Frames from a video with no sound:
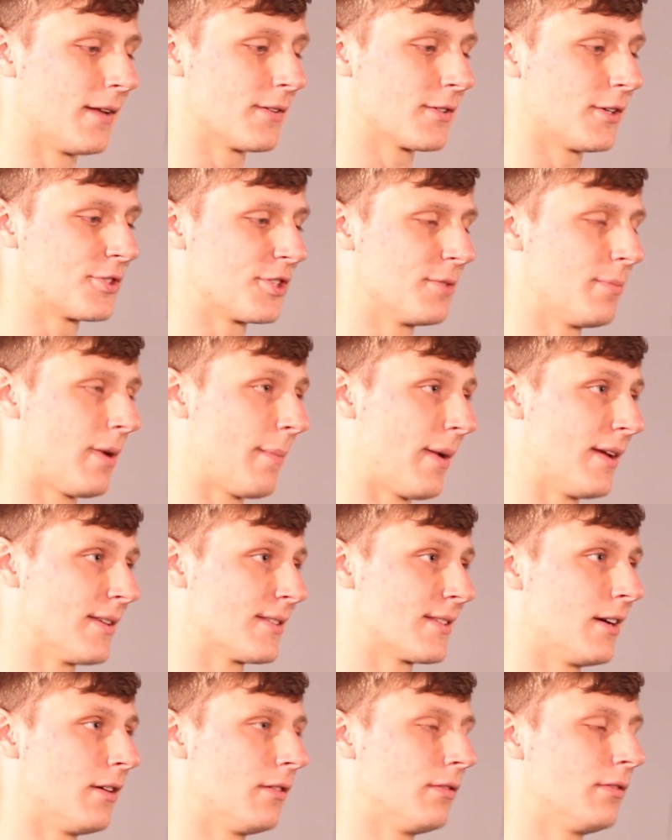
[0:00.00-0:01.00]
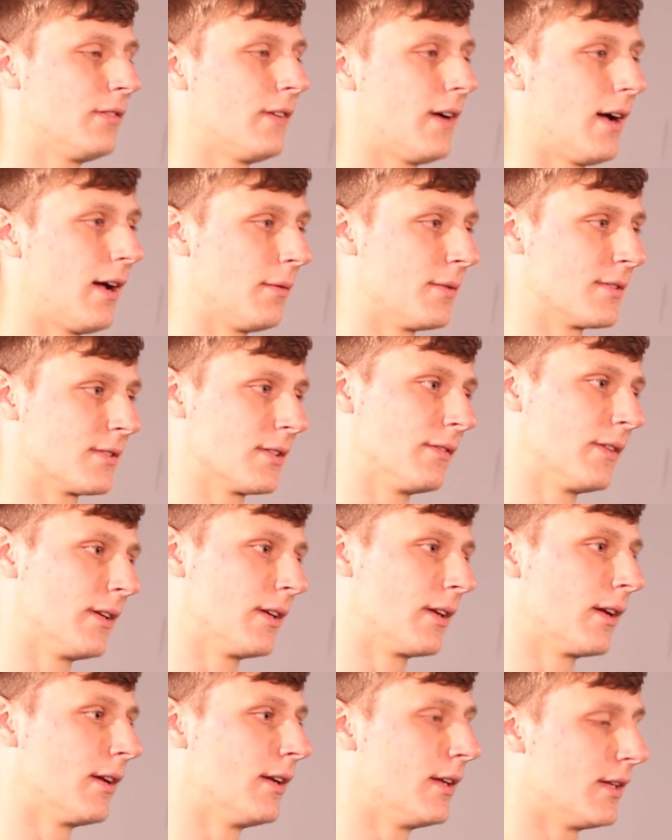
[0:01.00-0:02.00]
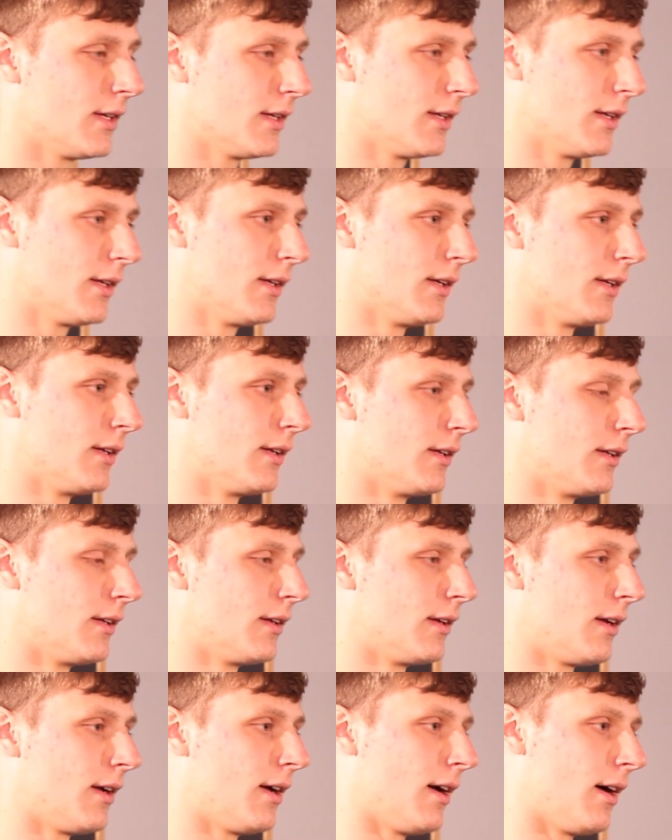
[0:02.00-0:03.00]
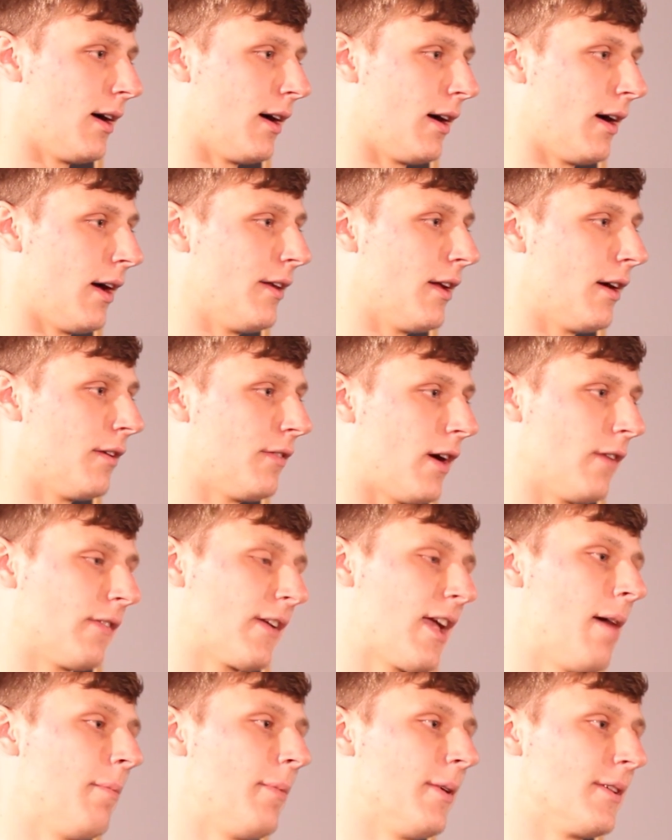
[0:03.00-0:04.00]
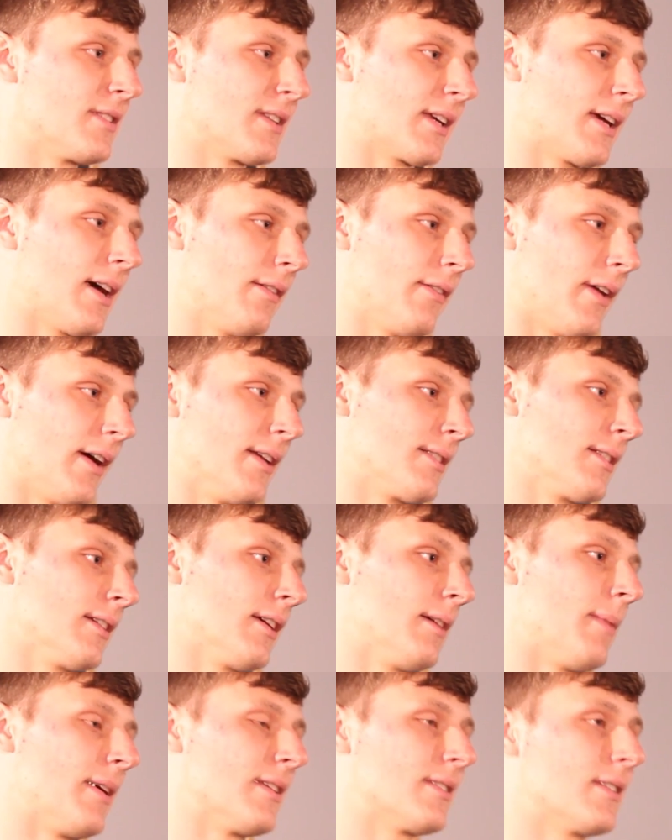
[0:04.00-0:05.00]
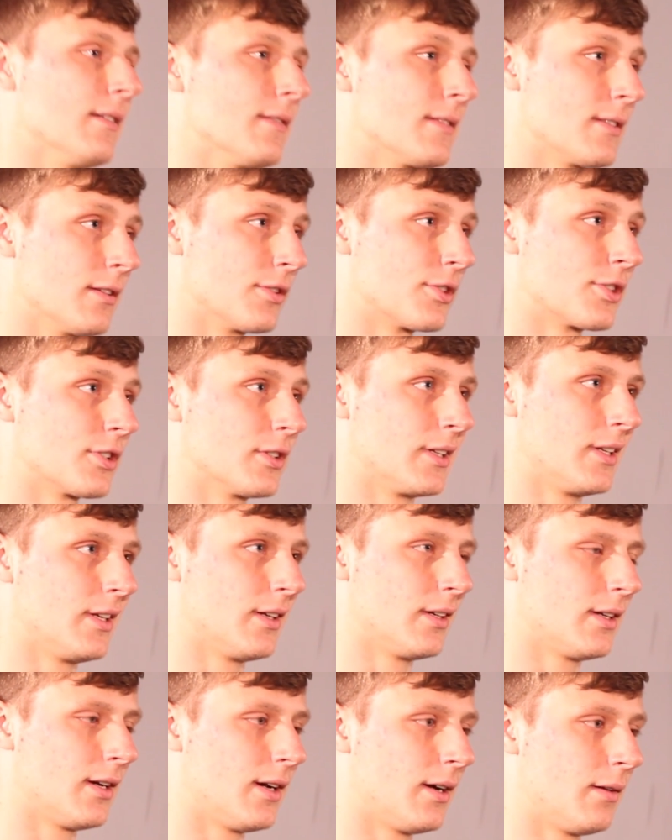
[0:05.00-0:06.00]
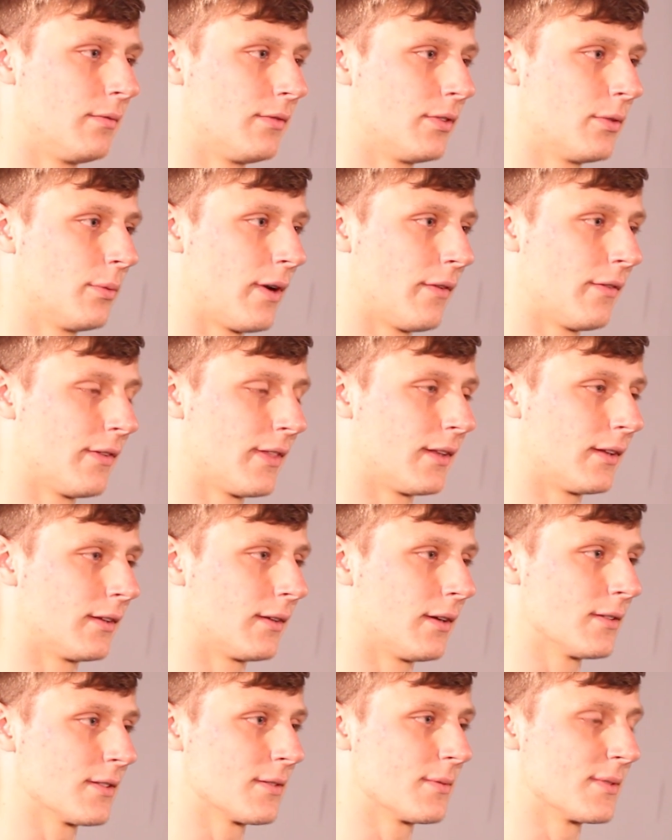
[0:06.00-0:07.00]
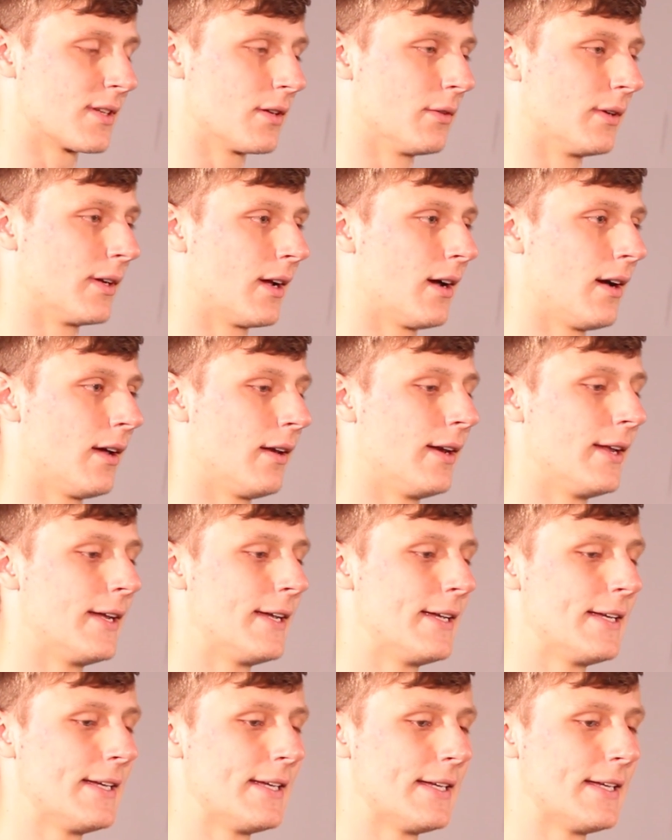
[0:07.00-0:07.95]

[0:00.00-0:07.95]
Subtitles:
I was largely by myself. I was living enough off campus to kind of isolate myself socially from when everything else was going on.